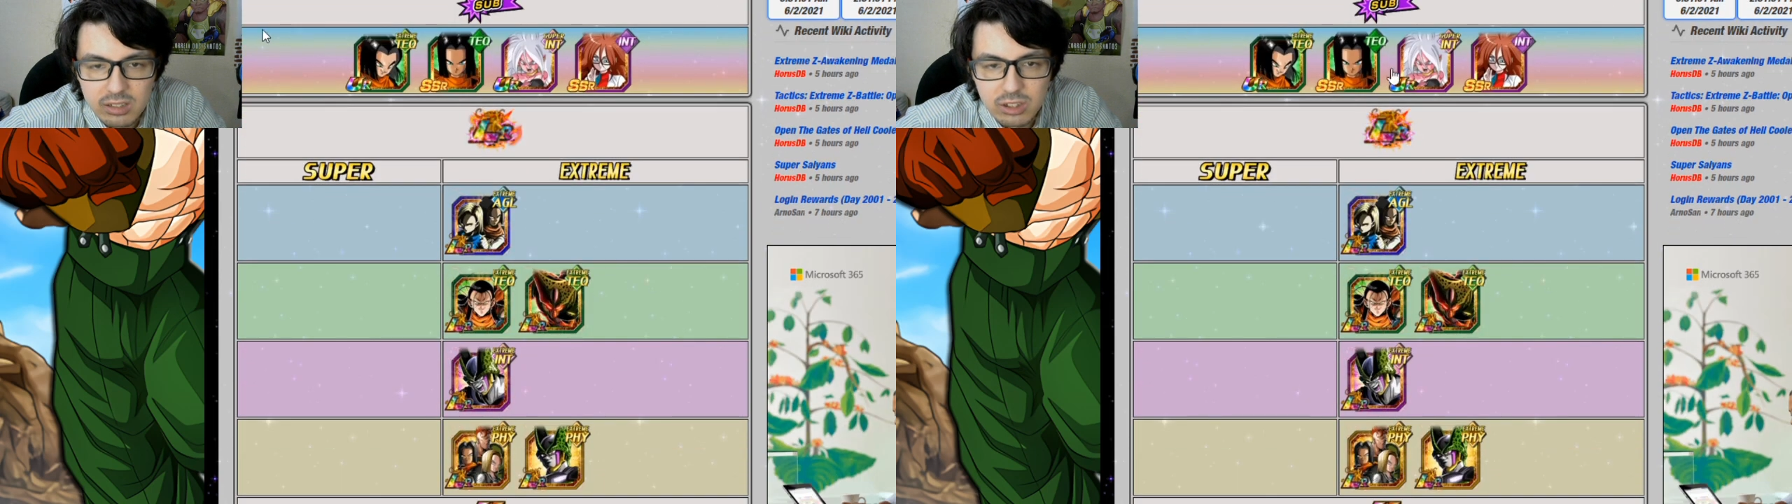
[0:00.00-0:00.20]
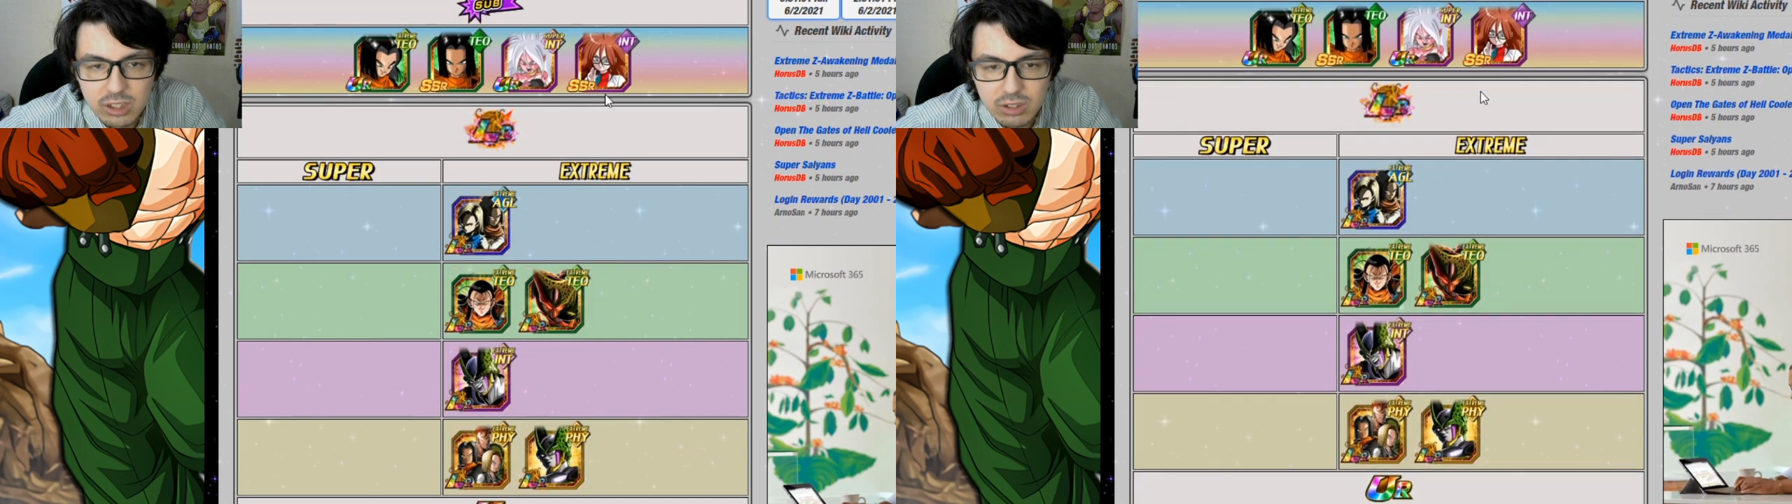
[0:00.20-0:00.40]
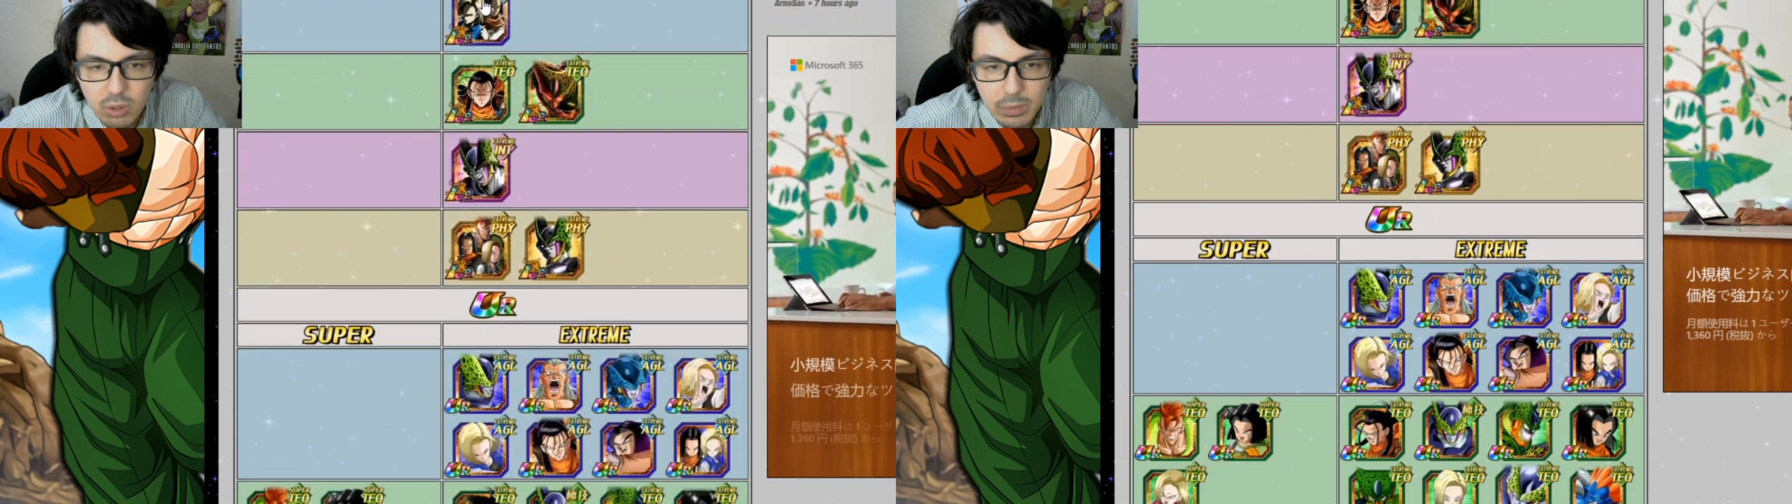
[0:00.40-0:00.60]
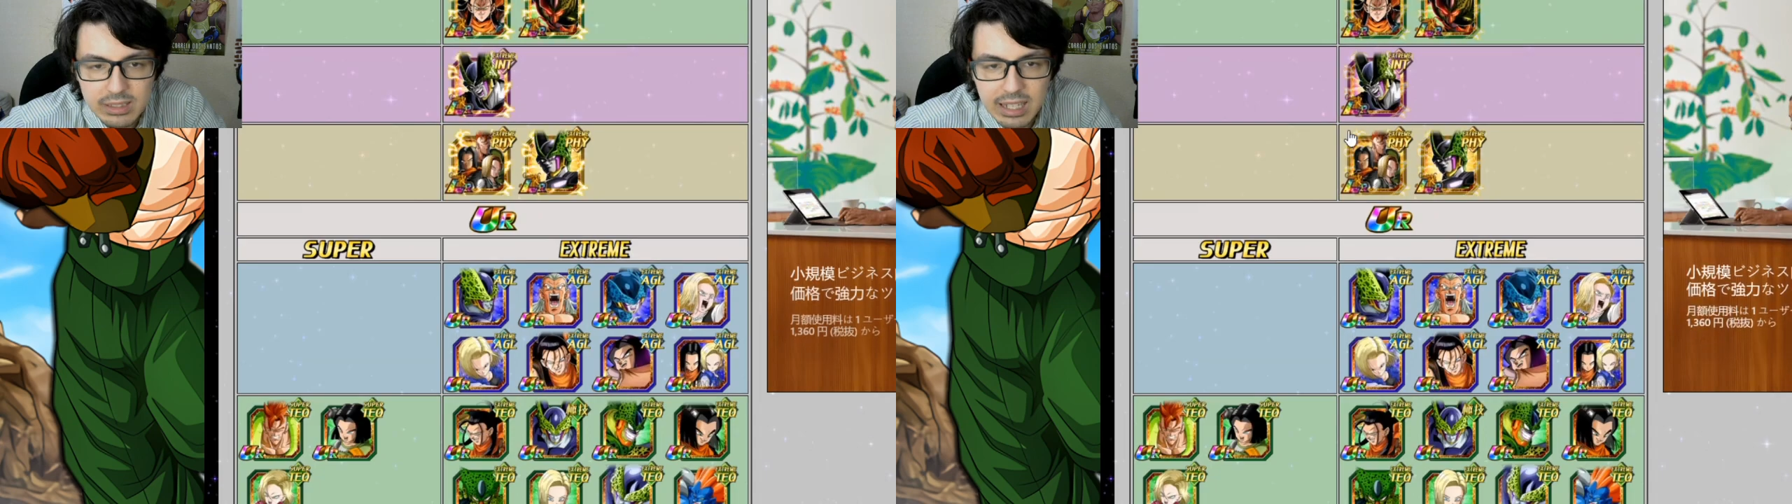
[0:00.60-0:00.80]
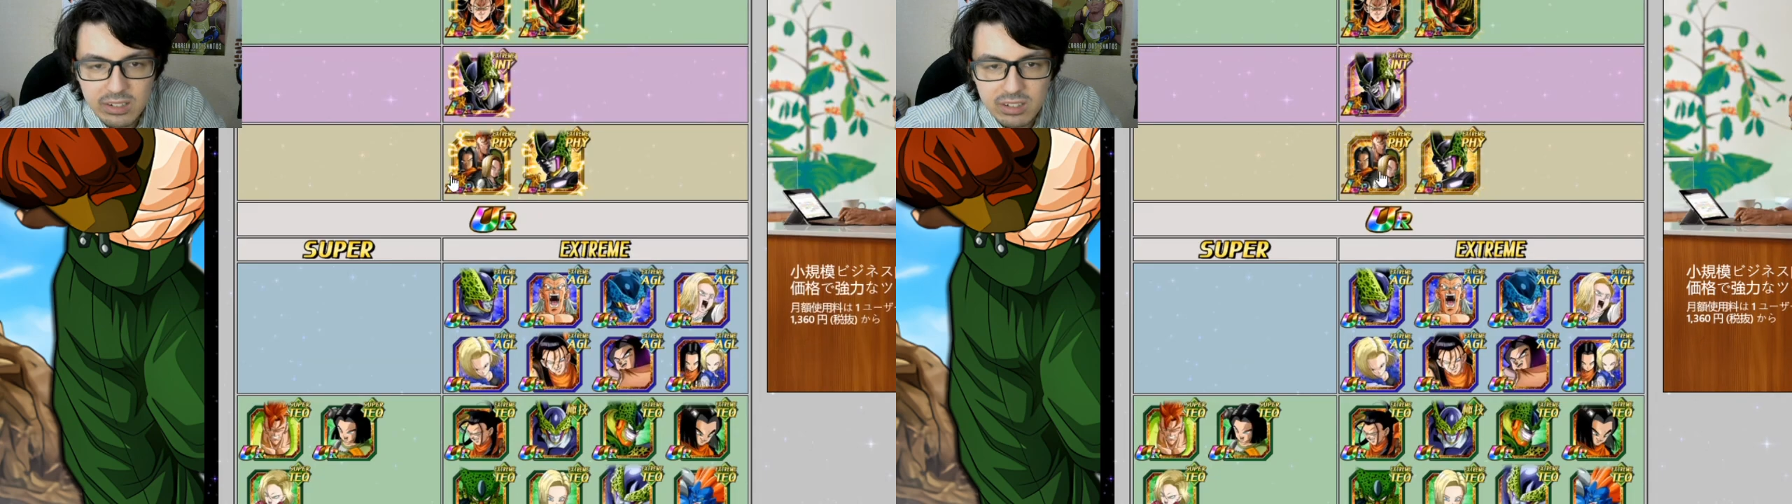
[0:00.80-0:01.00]
Just going
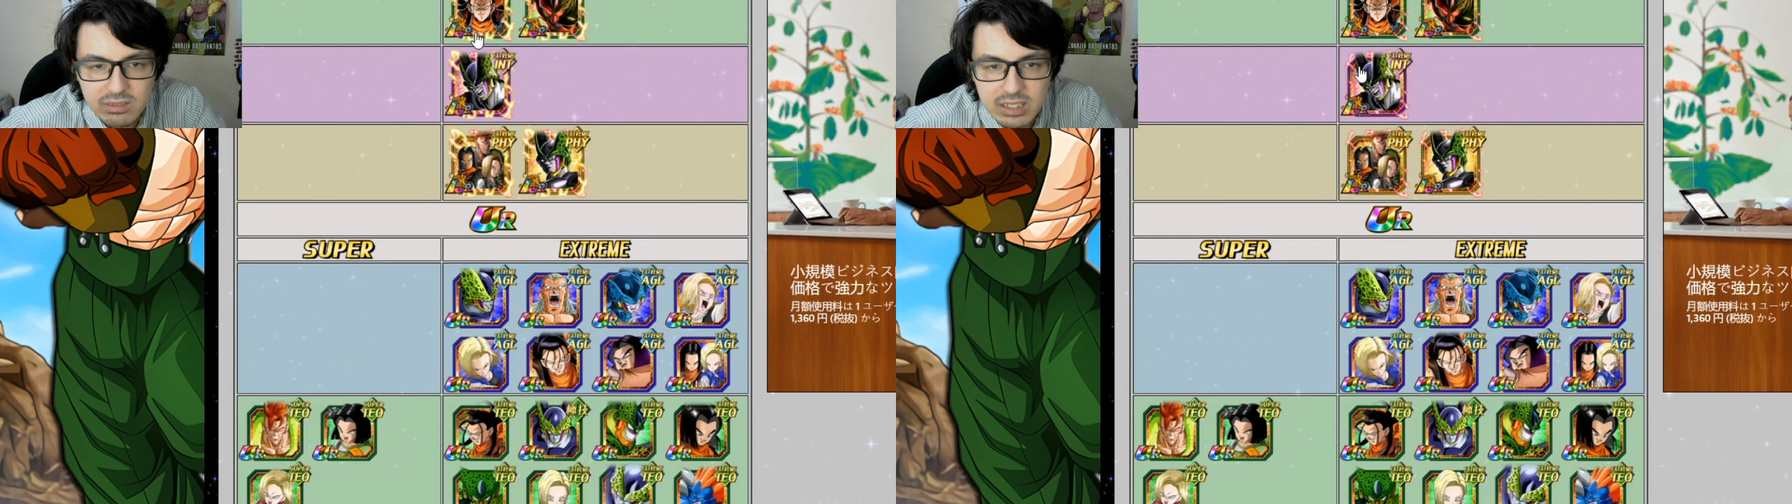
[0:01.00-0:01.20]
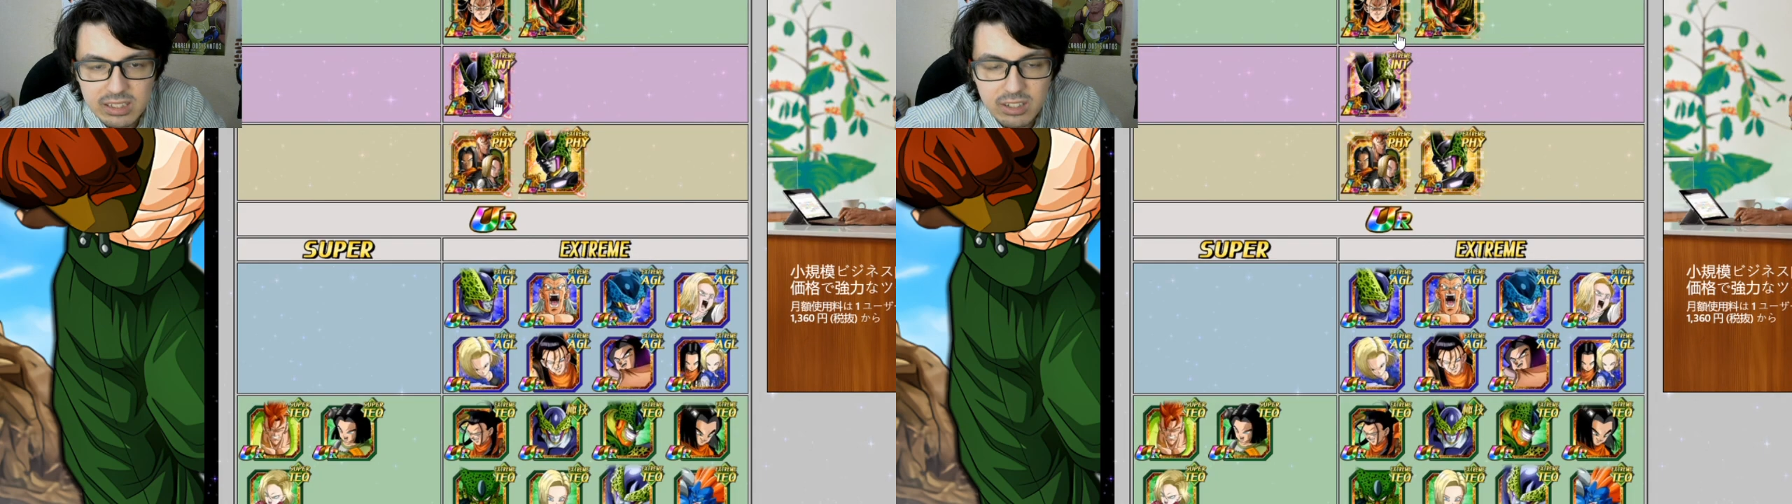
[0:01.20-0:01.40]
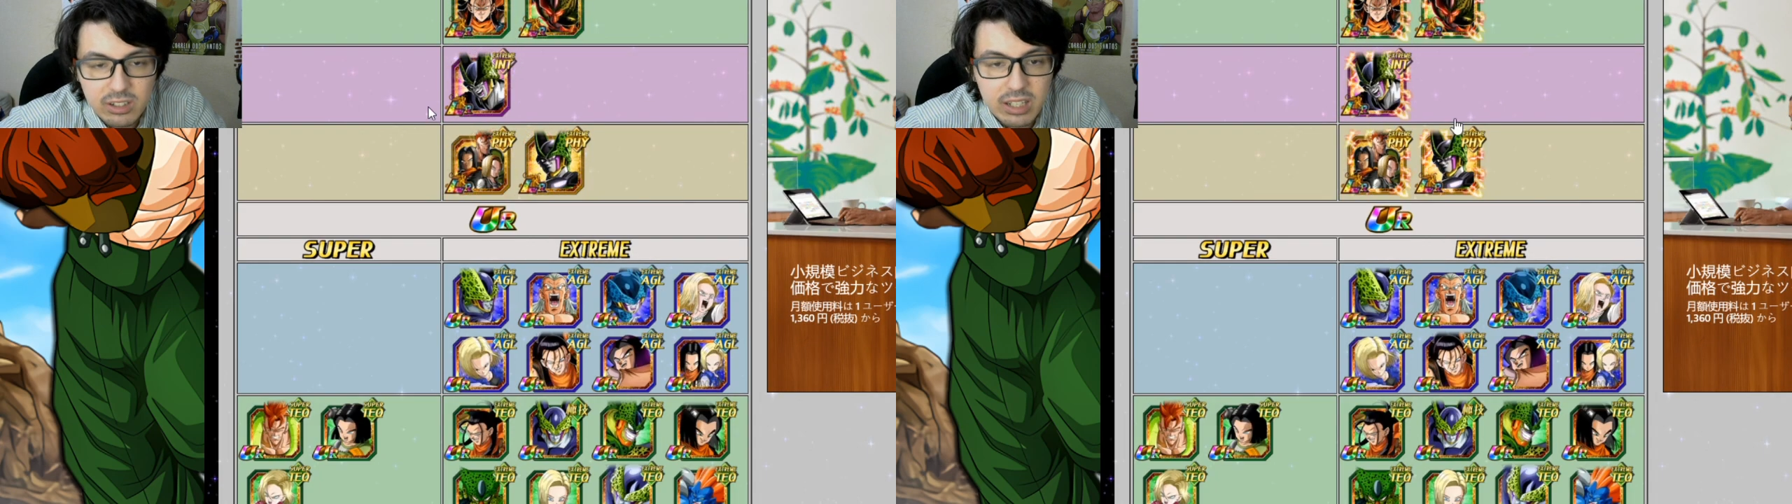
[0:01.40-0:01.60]
down the list here,